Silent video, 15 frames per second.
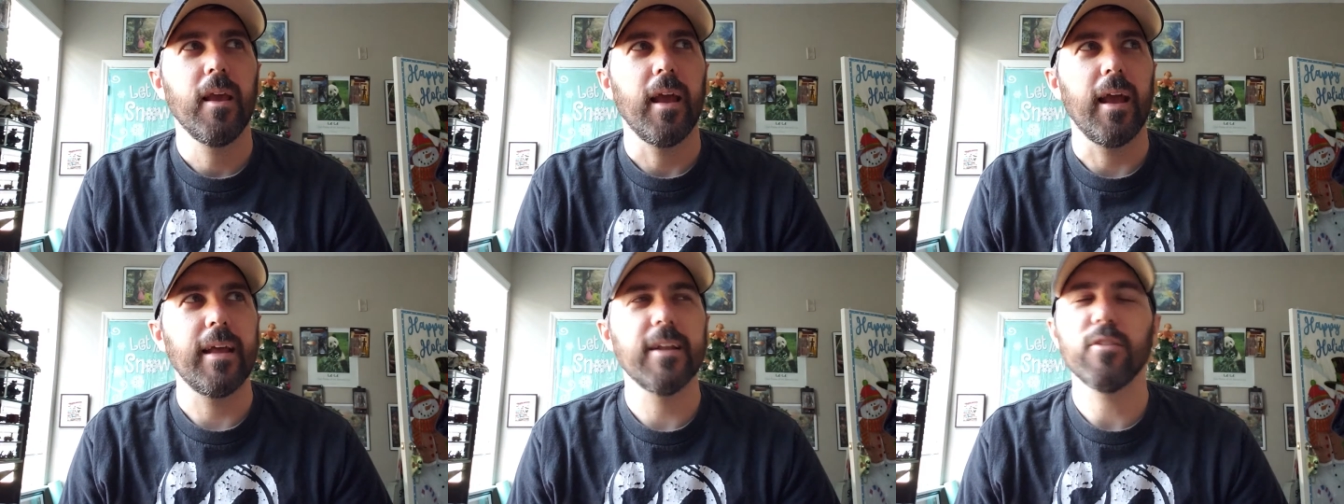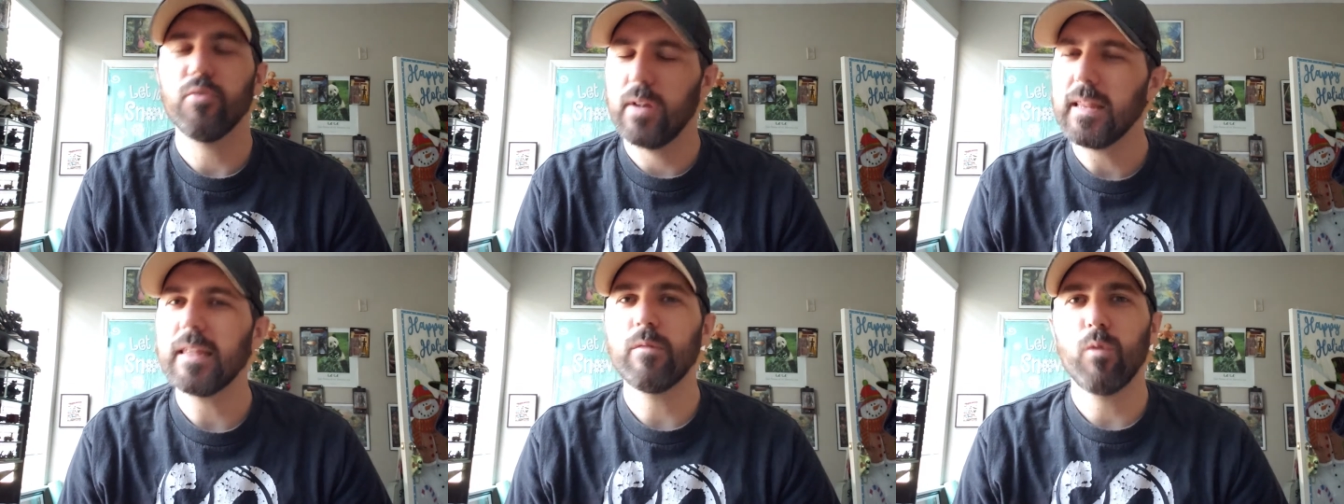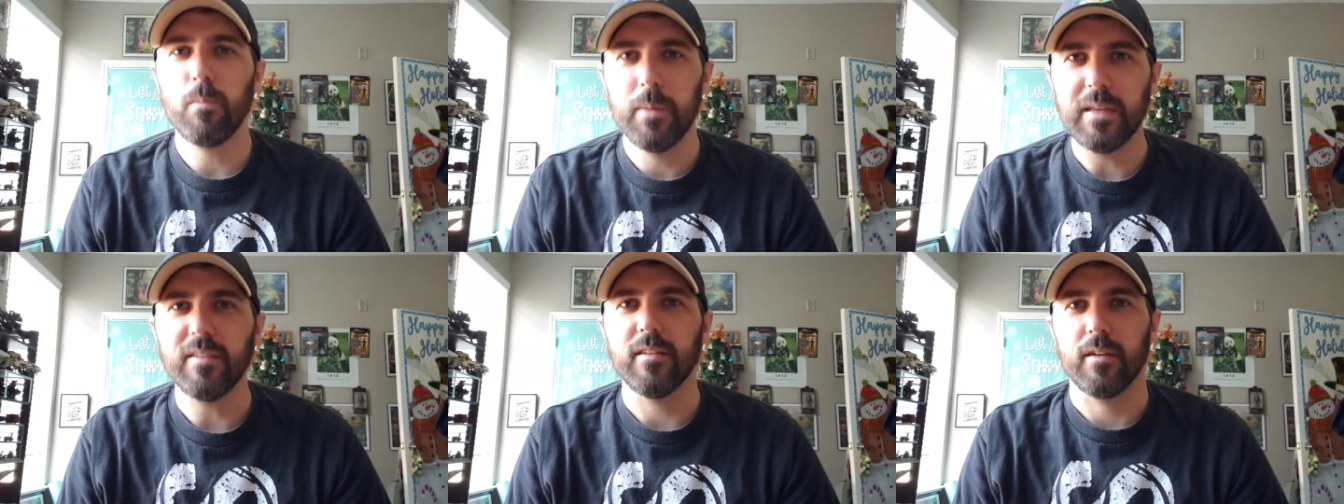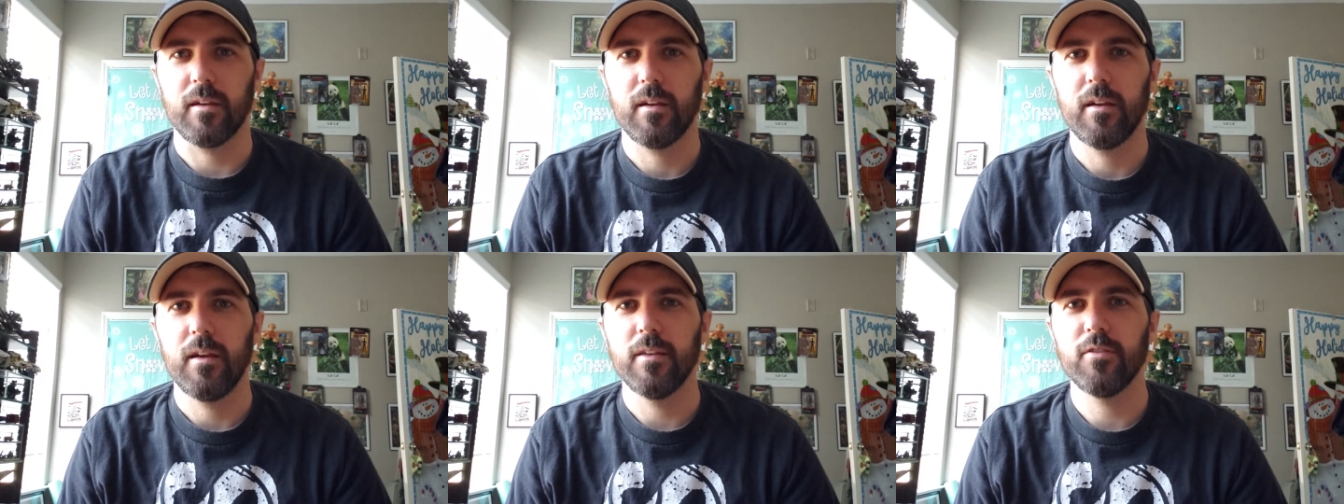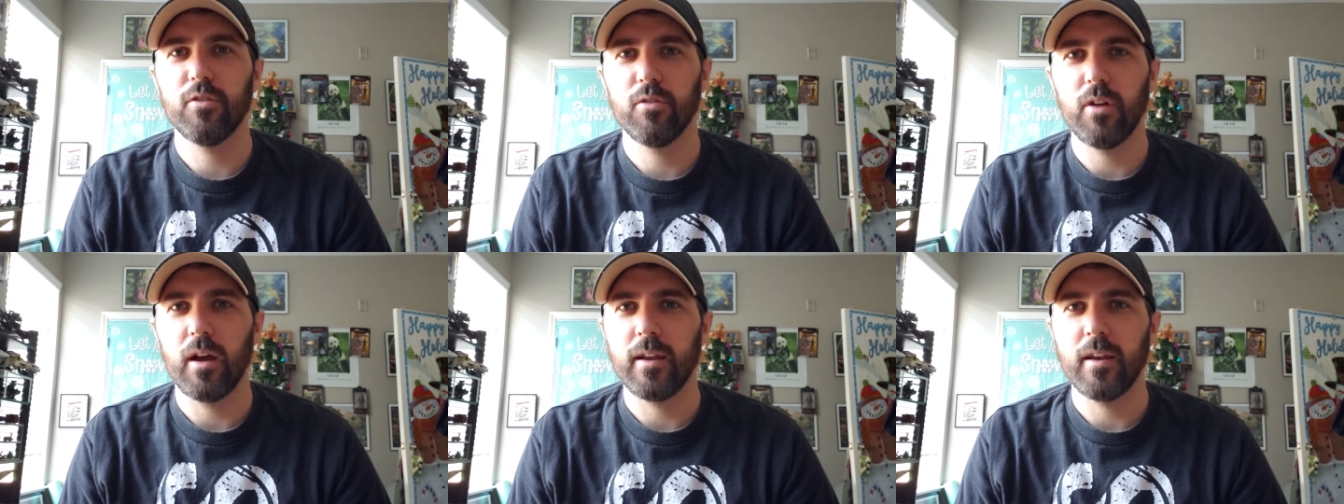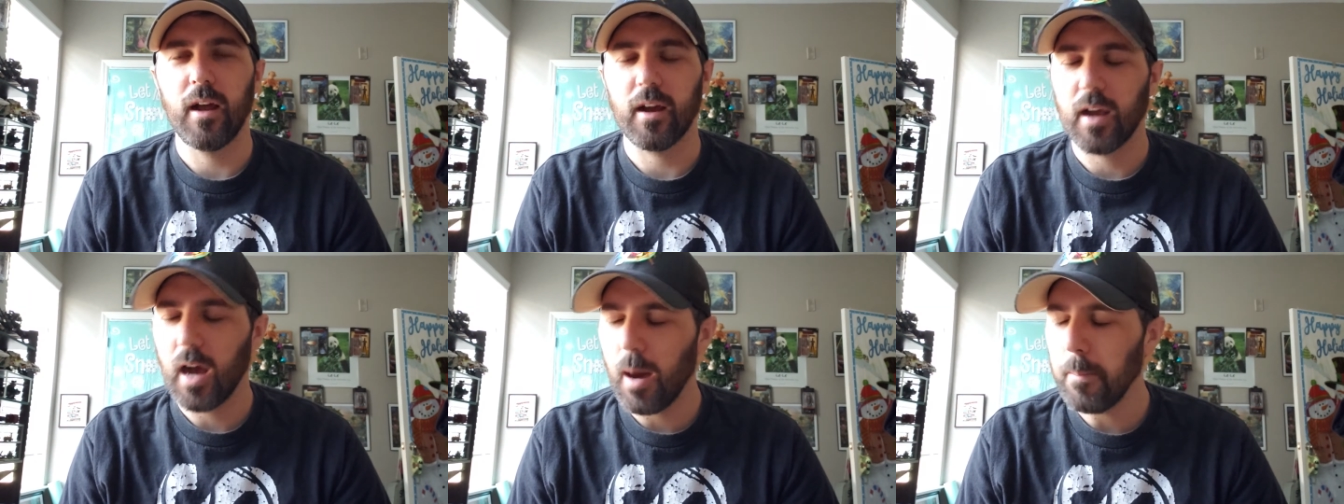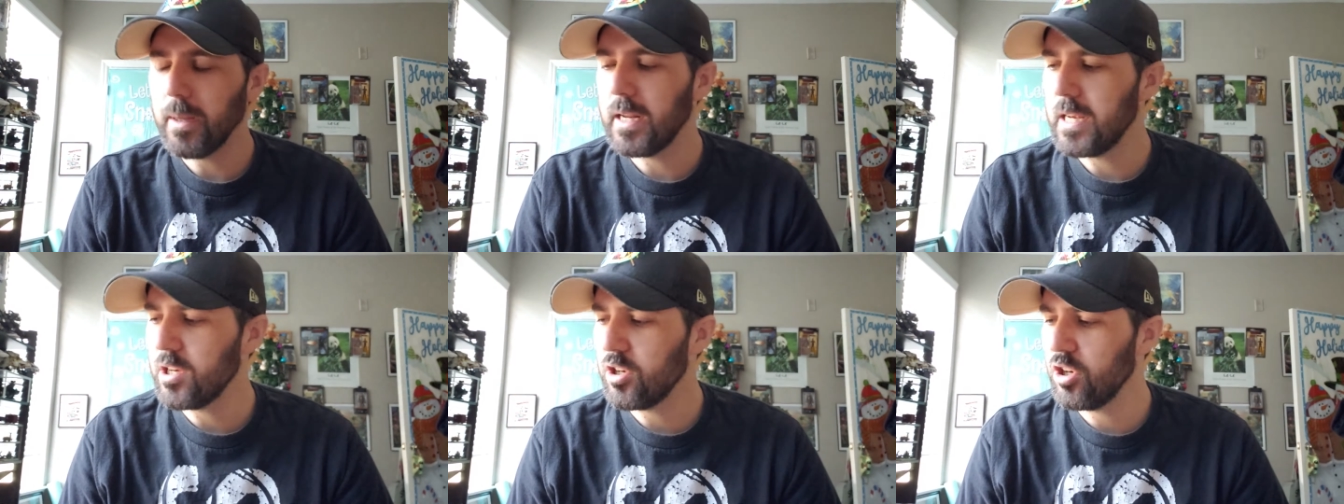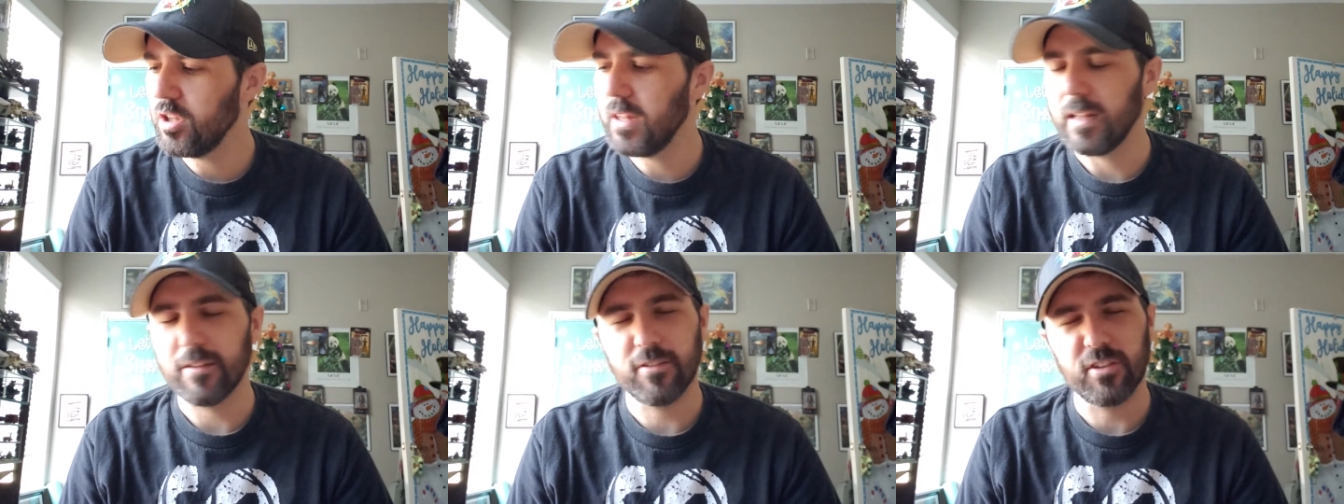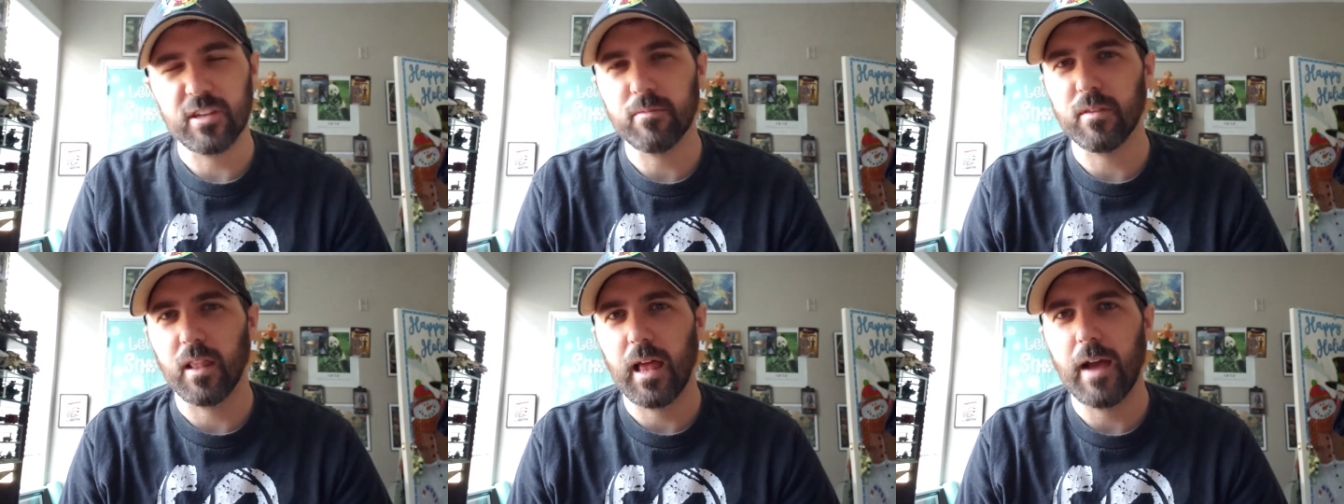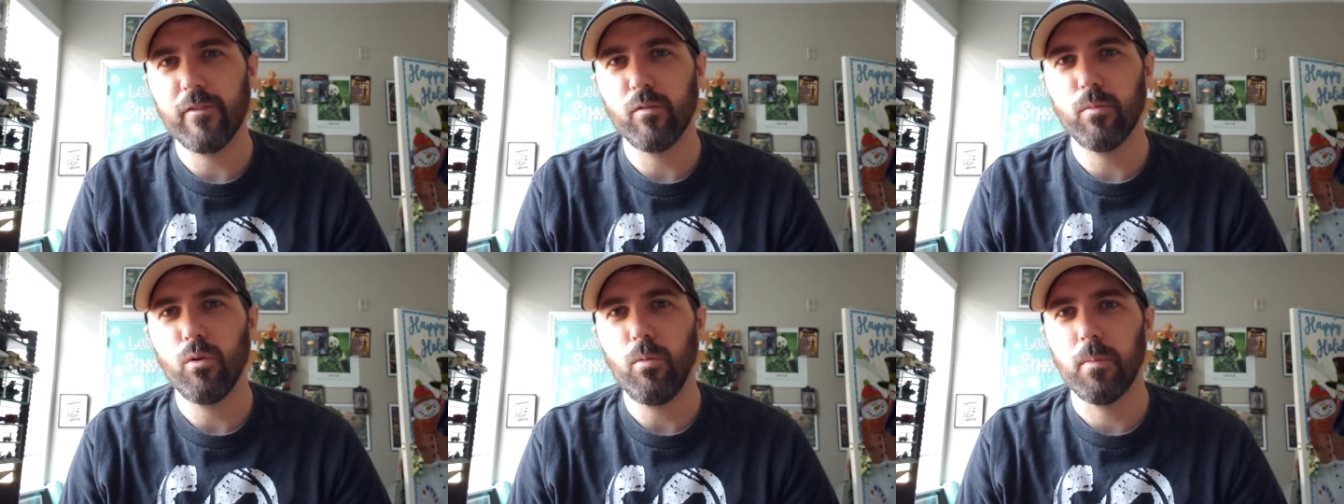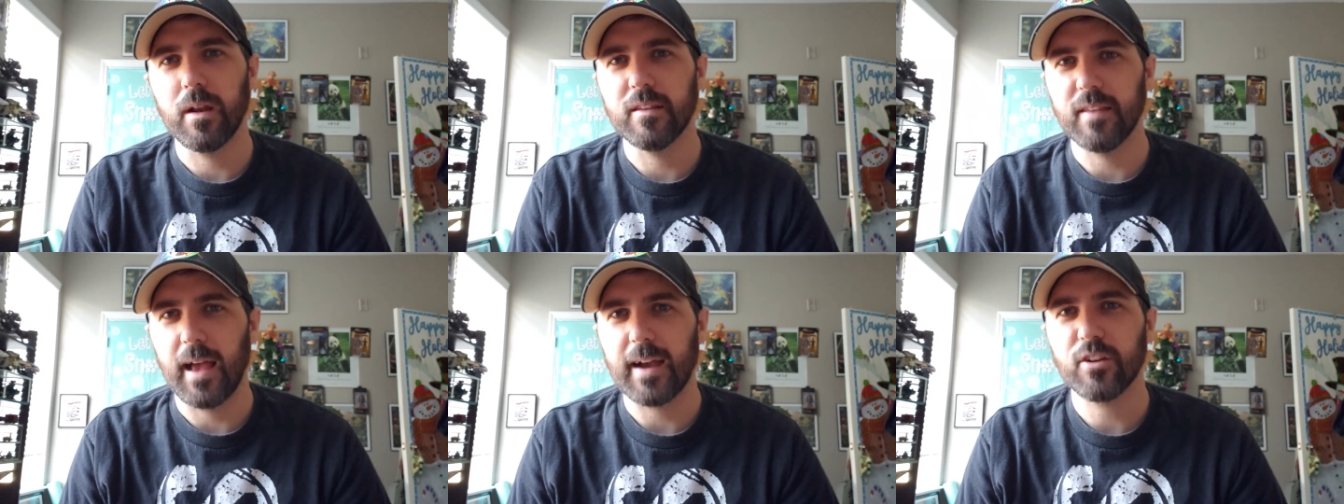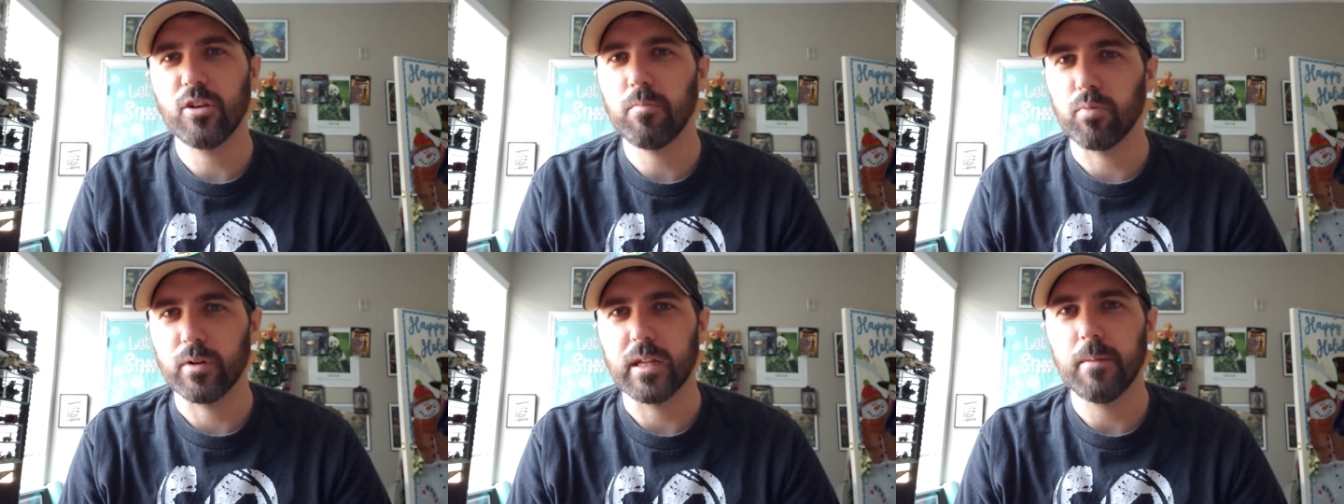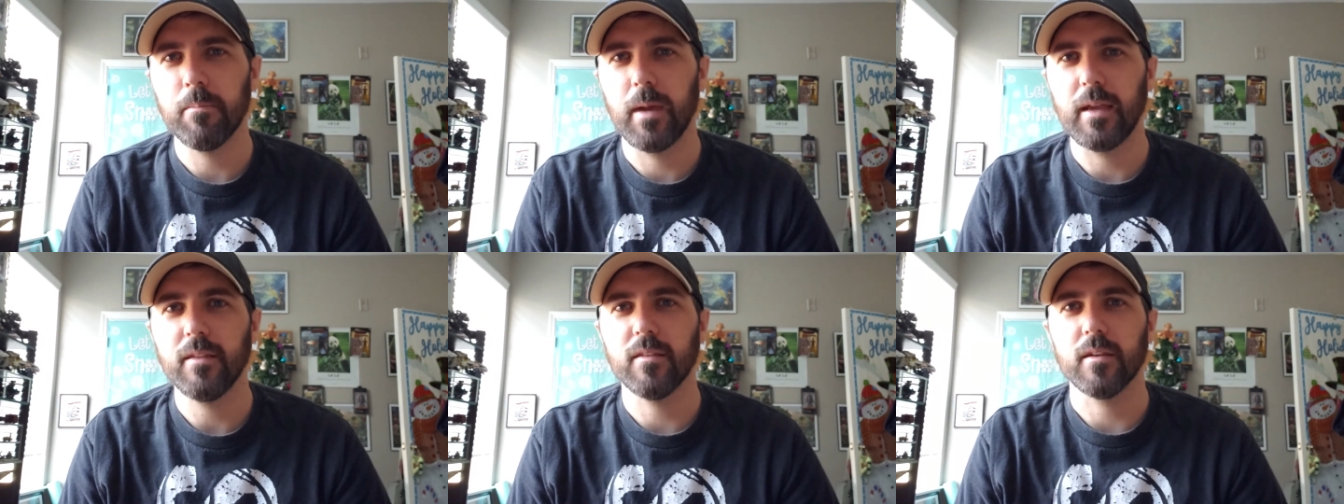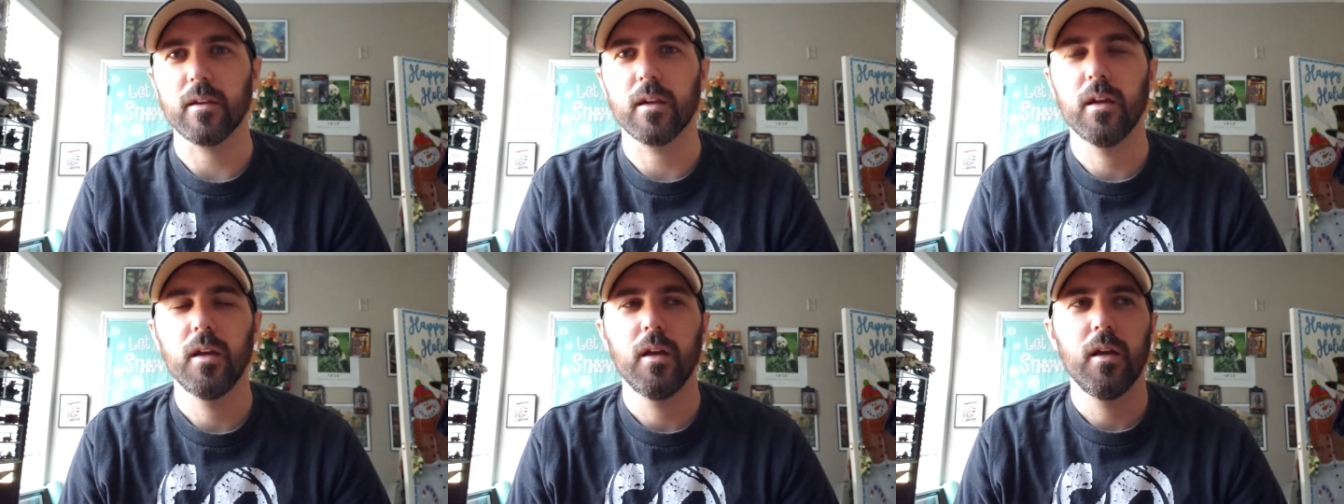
And is there anything we're missing? Is there a combination that seems laughable but is actually pretty amazing?